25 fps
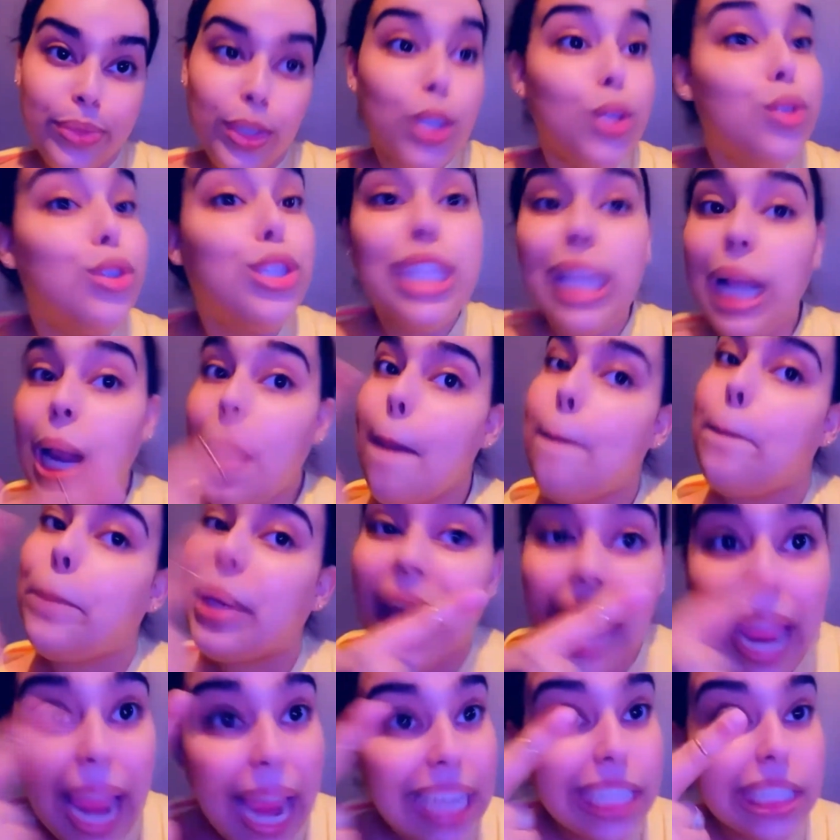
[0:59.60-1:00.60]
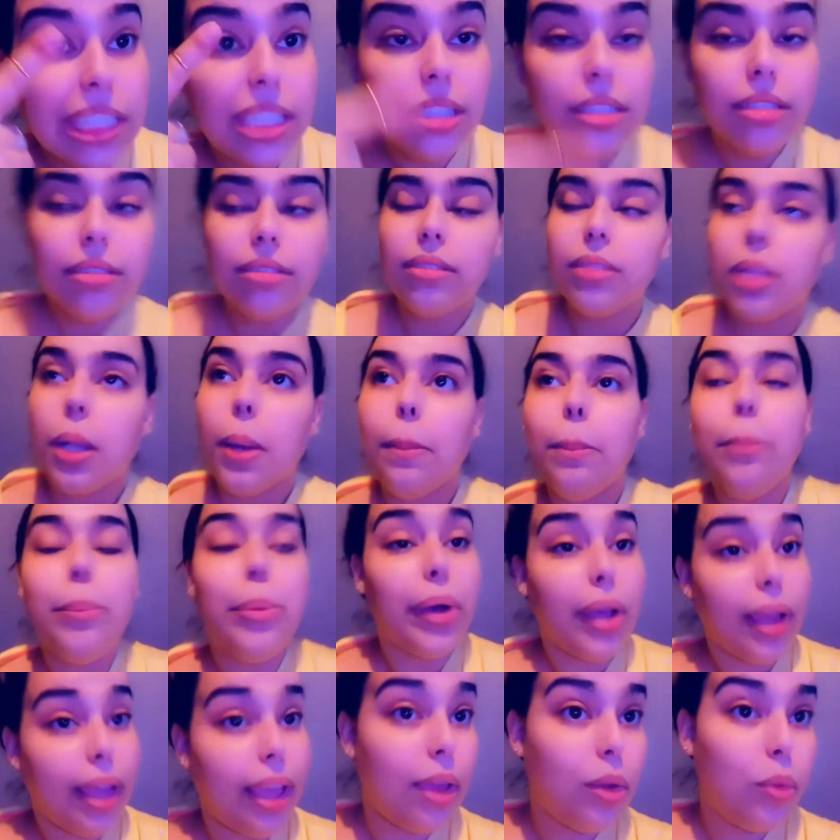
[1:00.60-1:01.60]
You still a bitch?
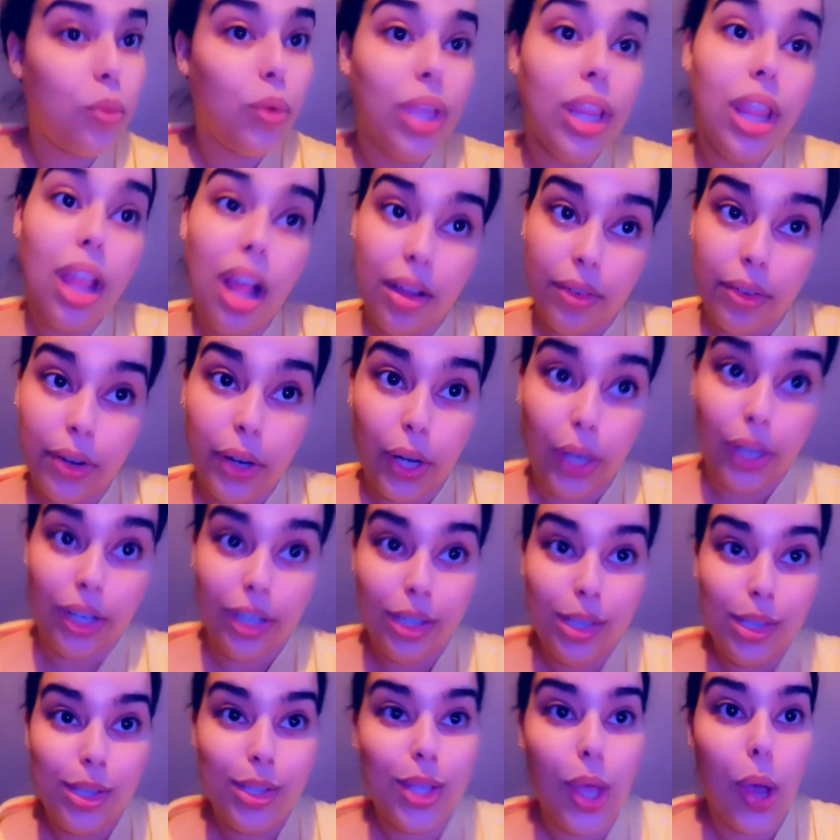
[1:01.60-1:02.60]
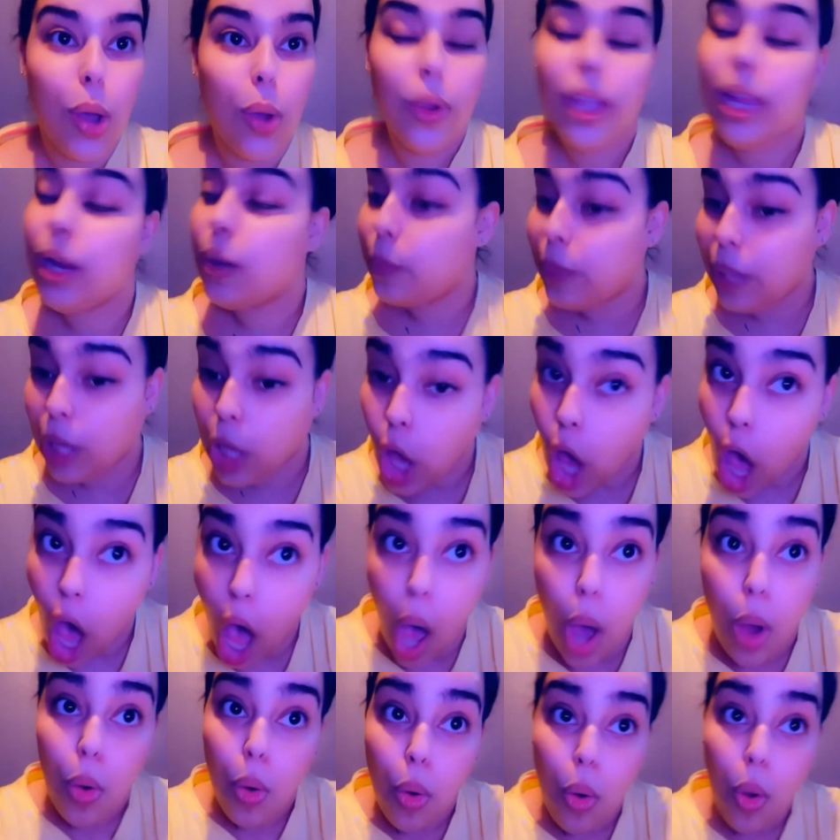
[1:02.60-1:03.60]
But we love her, so here we
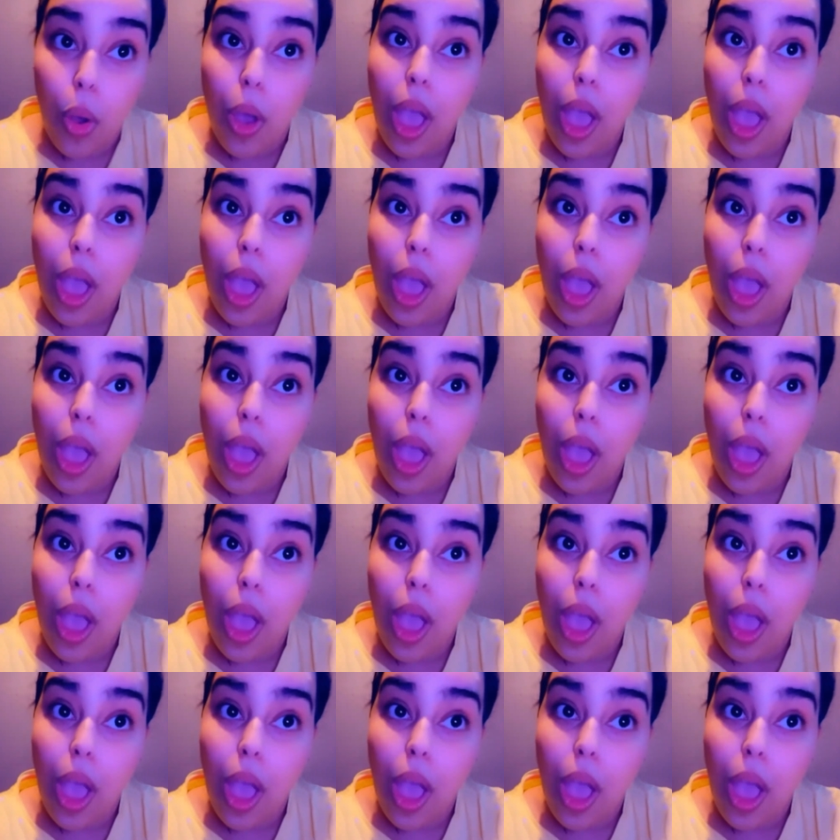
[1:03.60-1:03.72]
go.